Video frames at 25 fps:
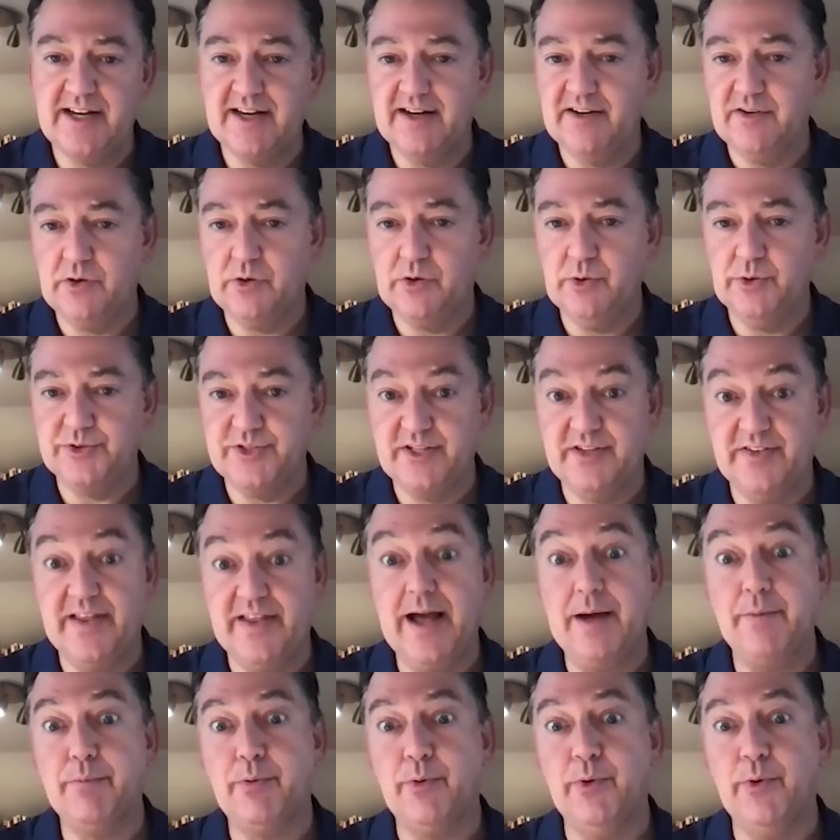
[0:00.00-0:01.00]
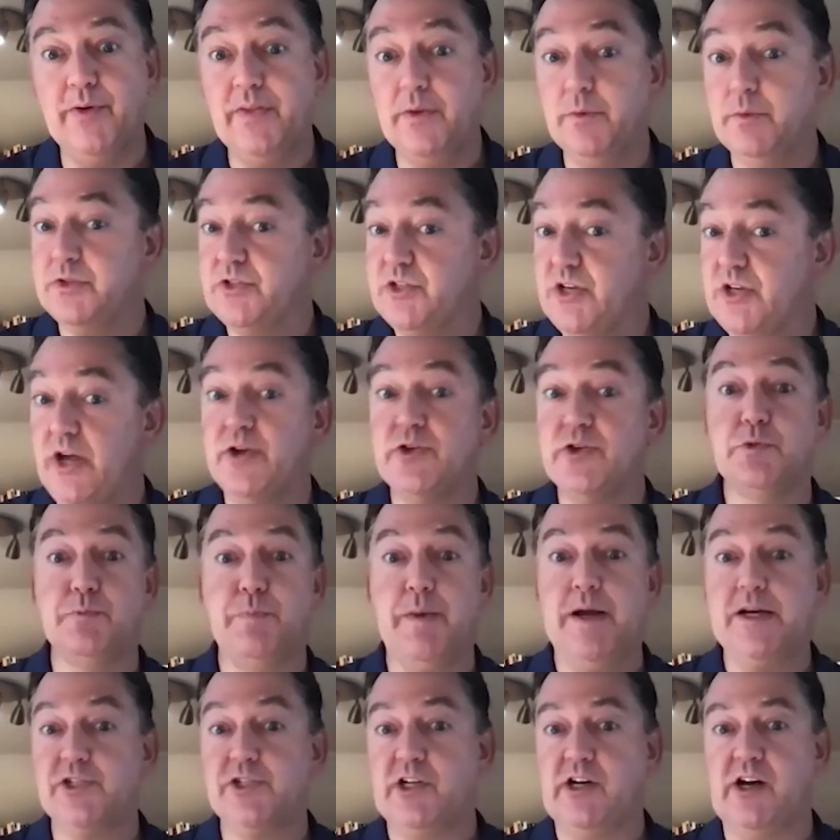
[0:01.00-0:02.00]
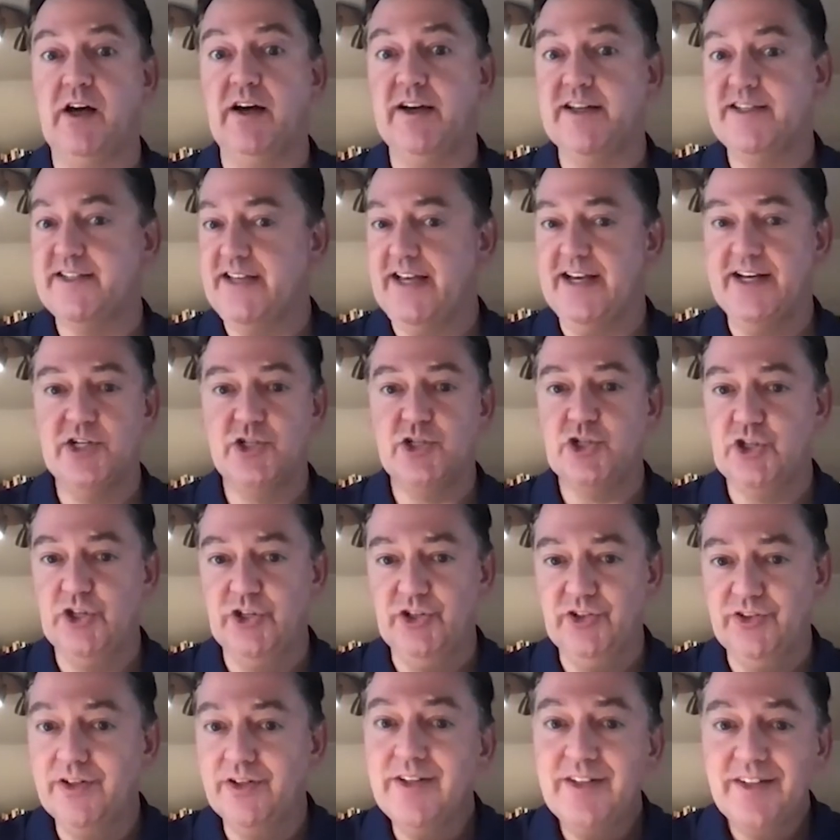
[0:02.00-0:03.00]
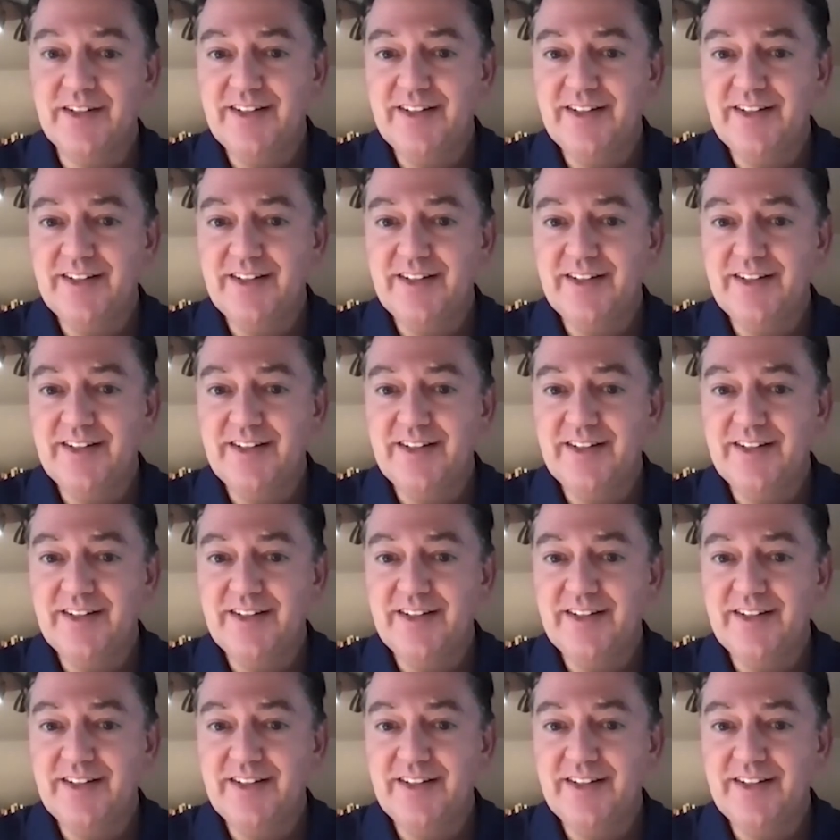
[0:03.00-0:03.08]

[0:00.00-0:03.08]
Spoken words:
And of course, at that point, there was no specialization